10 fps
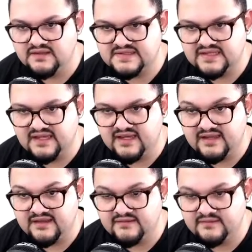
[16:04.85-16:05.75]

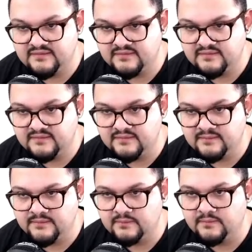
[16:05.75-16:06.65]
side
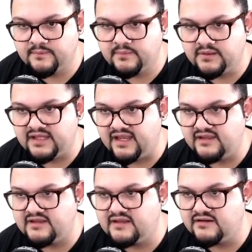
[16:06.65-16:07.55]

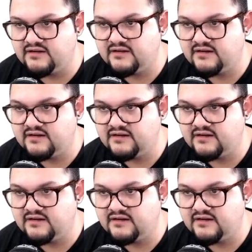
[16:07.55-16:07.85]
plane here.